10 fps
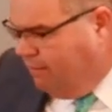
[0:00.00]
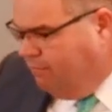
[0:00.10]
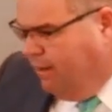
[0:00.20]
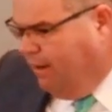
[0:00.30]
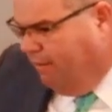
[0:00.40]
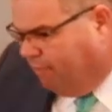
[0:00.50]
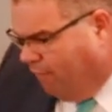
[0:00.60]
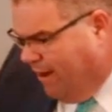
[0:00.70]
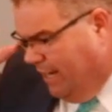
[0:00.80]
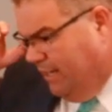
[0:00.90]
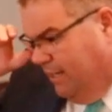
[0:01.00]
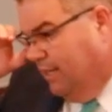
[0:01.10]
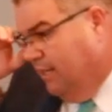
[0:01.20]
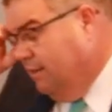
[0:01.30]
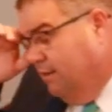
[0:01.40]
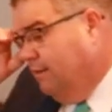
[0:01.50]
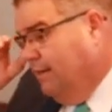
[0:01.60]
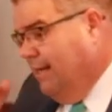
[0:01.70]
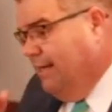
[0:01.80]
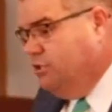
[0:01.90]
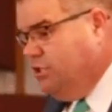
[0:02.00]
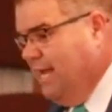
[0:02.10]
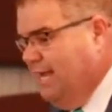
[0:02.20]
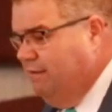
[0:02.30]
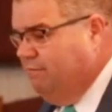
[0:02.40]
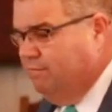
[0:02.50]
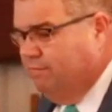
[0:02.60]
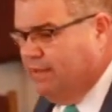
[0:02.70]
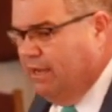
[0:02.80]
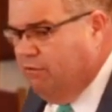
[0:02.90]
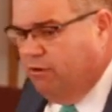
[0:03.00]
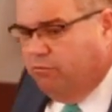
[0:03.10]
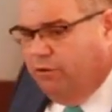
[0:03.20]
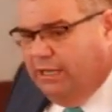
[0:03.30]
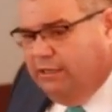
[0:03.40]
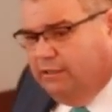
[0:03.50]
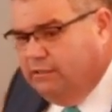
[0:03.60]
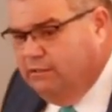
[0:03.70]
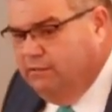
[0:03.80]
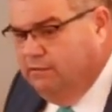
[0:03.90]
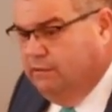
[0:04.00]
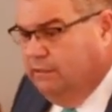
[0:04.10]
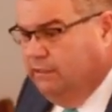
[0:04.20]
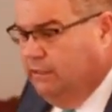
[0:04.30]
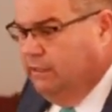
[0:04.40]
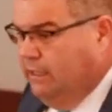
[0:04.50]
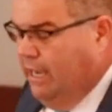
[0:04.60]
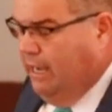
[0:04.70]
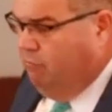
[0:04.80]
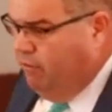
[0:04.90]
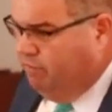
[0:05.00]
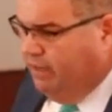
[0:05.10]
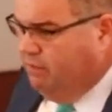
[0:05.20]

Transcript: afraid and ashamed that we're weak and we're feeble